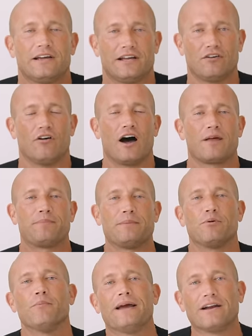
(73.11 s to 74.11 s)
And a lot of
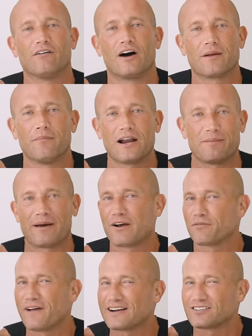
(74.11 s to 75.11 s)
people made a lot of money. Matter
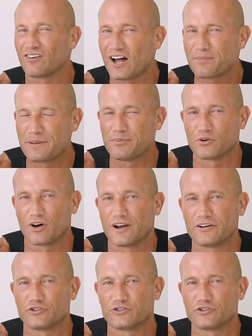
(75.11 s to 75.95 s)
of fact, a lot of people in a lot of